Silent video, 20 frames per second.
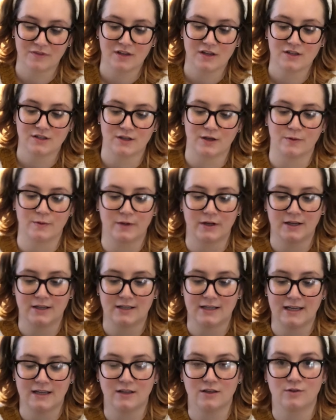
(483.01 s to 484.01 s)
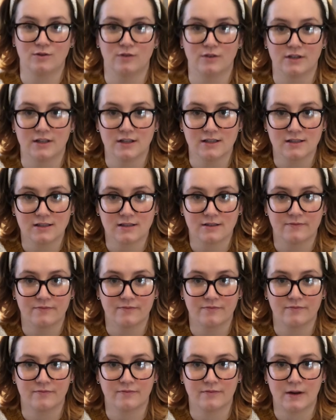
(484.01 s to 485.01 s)
So we're going to take the corners
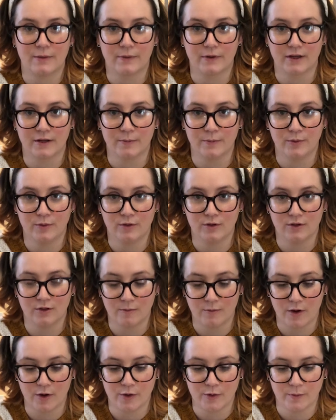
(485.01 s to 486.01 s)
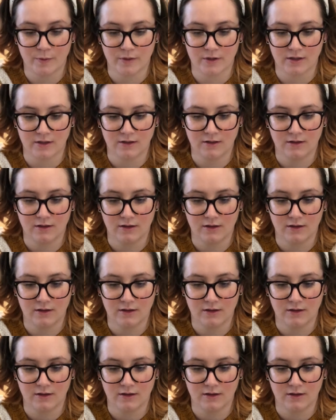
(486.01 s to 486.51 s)
and we're going to pull them open